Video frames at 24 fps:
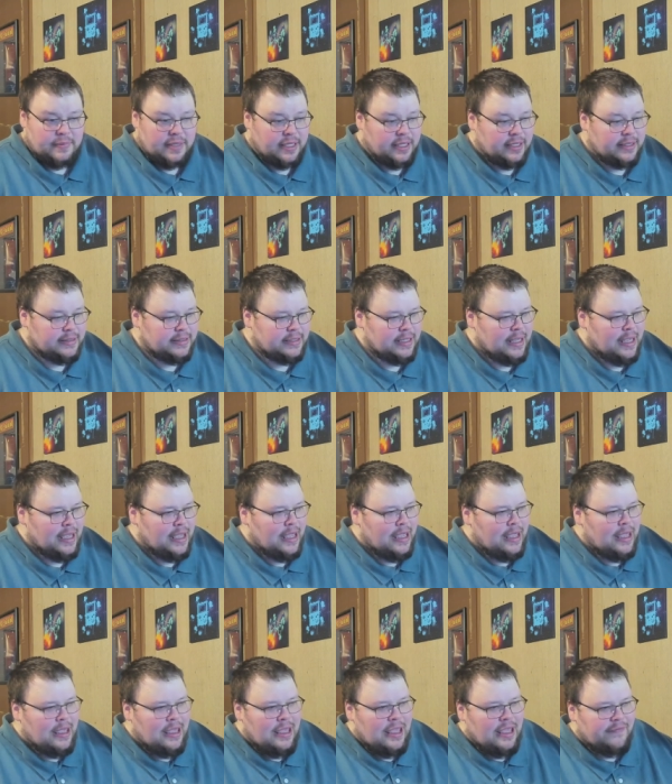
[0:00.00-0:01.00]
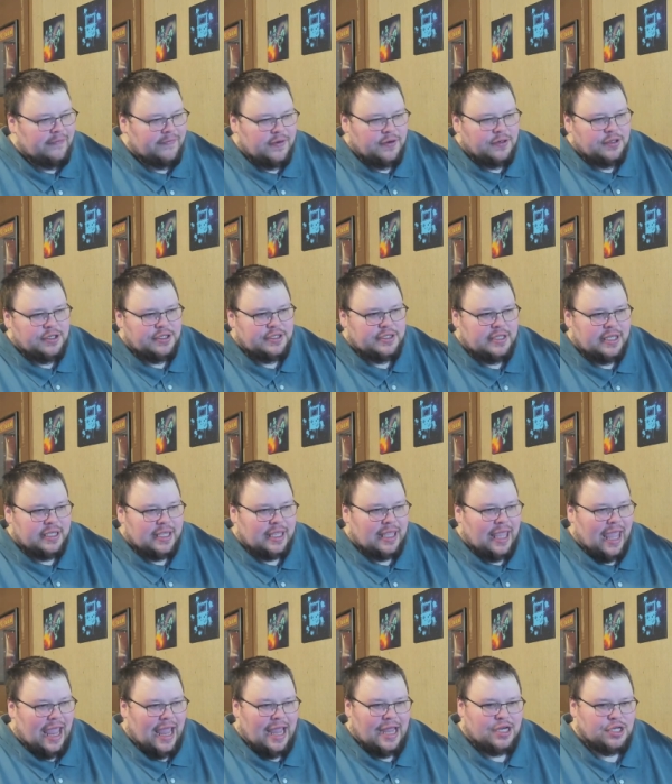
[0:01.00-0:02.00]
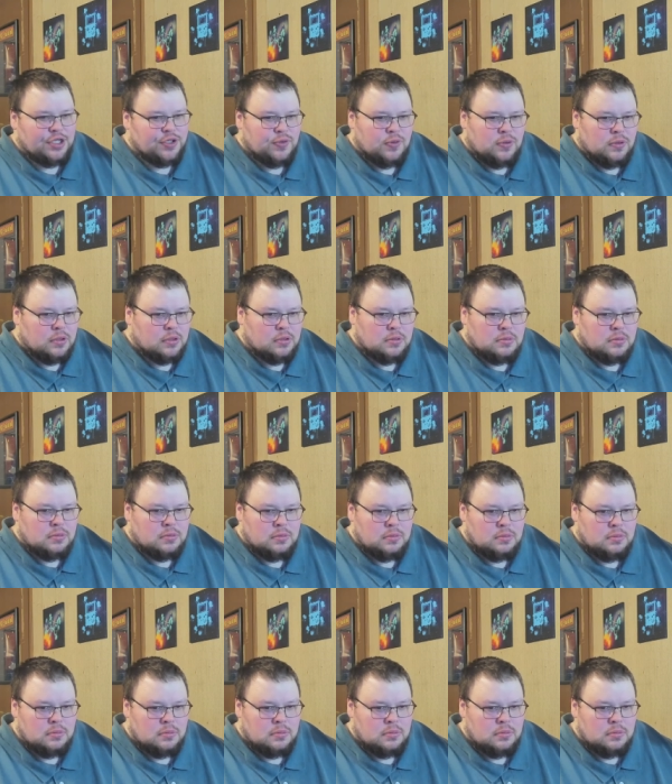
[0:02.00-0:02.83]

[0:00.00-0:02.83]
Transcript: Because if you're just the casual